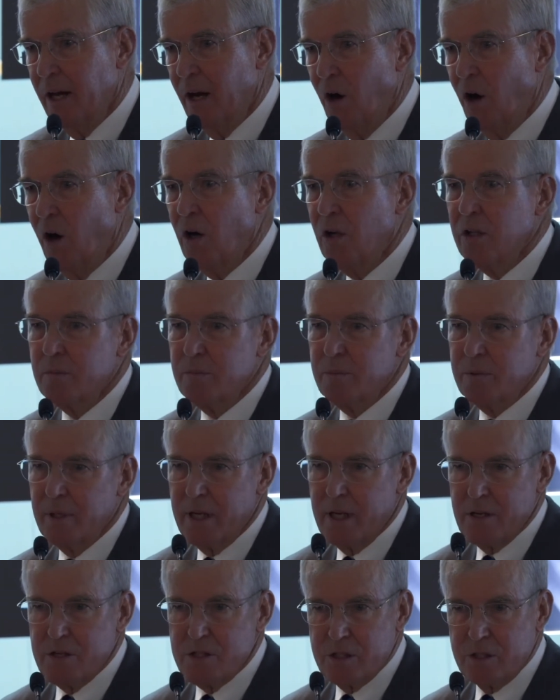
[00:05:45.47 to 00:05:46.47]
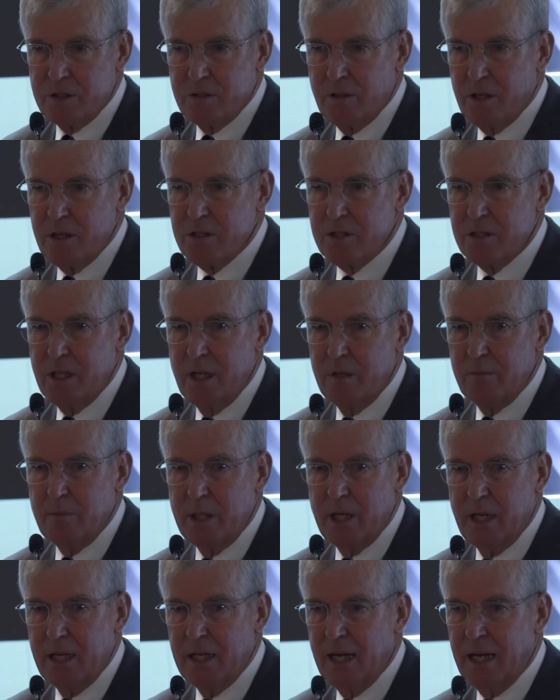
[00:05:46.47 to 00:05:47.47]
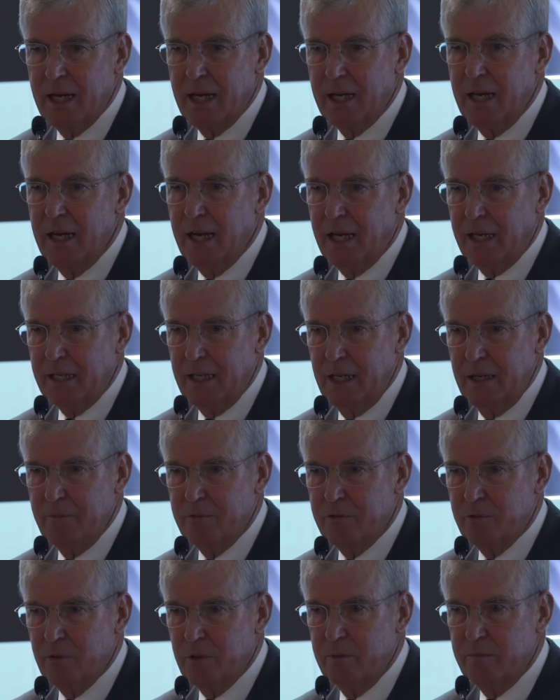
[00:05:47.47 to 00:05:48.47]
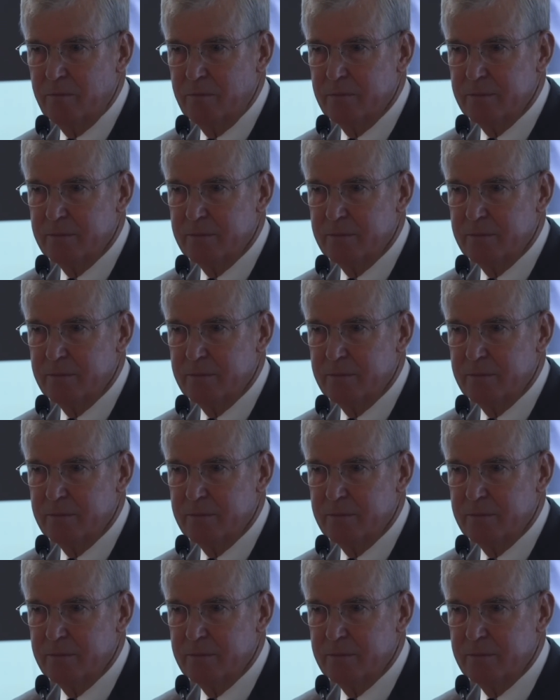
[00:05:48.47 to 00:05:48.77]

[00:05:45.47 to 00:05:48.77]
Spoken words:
all the players across the NBA had a nickname for him.